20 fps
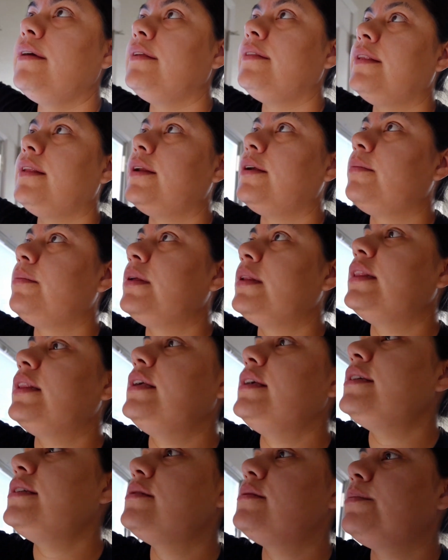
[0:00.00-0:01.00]
and then open
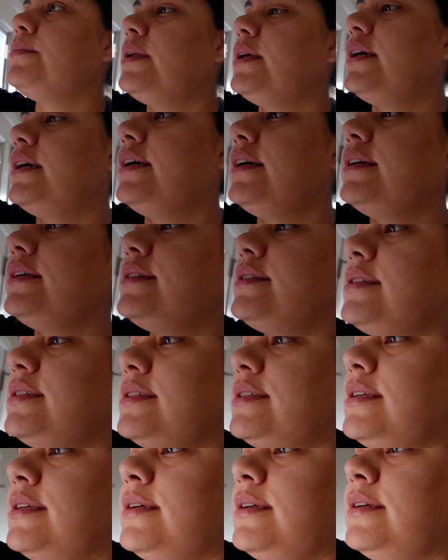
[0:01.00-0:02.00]
these
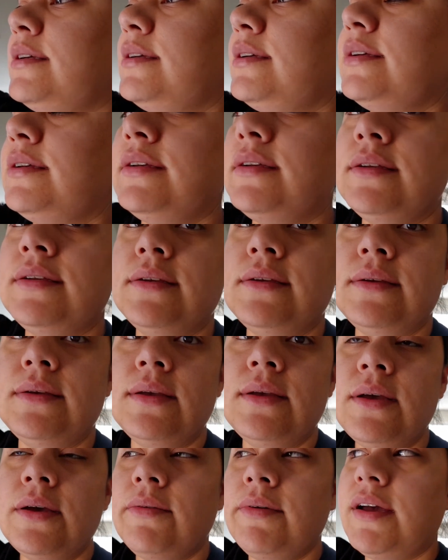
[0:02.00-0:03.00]
blinds.
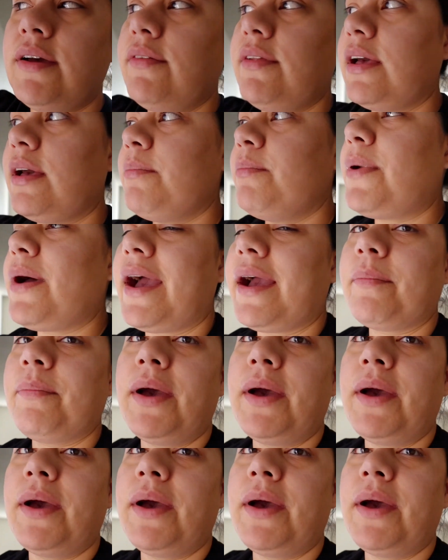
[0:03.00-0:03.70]
We have like a back